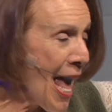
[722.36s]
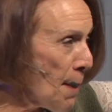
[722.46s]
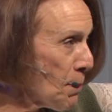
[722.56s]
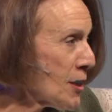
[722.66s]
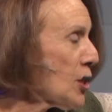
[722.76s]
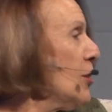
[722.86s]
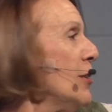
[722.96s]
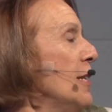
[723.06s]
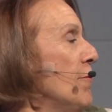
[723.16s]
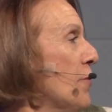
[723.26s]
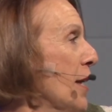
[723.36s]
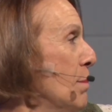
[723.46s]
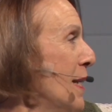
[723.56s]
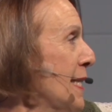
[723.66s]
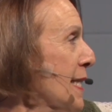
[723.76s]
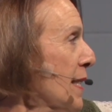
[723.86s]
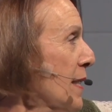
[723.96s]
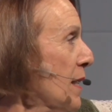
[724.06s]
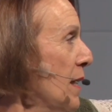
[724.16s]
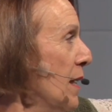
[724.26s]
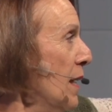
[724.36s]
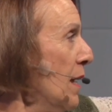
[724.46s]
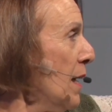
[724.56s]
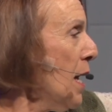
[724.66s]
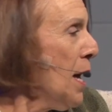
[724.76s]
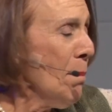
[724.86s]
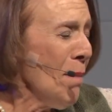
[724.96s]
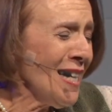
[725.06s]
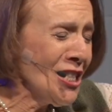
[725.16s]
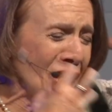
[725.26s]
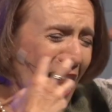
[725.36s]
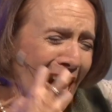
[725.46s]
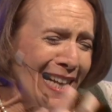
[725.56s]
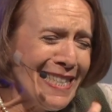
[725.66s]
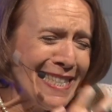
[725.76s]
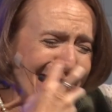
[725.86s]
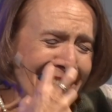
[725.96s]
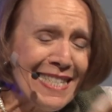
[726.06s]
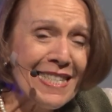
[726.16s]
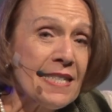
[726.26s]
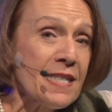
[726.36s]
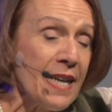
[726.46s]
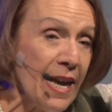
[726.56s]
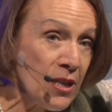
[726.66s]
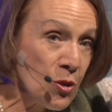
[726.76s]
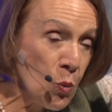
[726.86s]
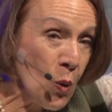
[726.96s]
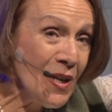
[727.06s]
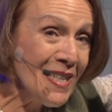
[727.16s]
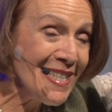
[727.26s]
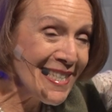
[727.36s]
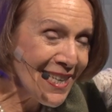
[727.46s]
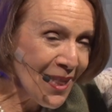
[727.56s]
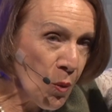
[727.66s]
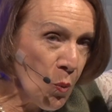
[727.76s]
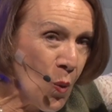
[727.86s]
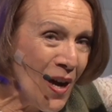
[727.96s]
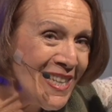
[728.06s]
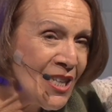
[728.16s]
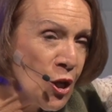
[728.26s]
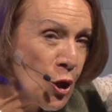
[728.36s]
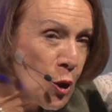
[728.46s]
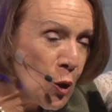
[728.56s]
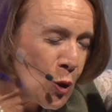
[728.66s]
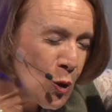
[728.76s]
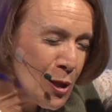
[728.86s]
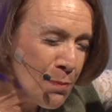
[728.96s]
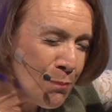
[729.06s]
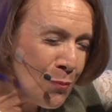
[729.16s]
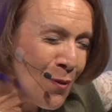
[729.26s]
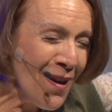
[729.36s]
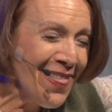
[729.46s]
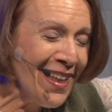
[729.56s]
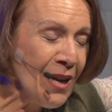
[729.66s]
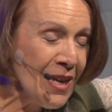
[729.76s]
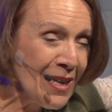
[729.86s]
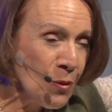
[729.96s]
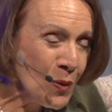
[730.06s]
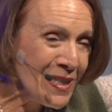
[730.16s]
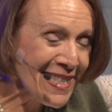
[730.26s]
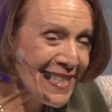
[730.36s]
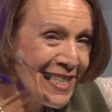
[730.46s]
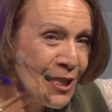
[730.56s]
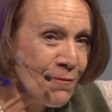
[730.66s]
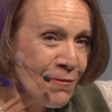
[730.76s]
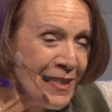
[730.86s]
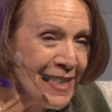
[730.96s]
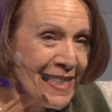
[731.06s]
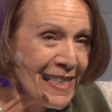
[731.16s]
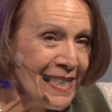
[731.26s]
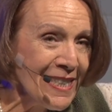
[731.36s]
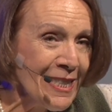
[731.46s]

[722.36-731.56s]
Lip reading: absolutely fragmented. My child's innocence. And it was the one whose brother was a schizophrenic,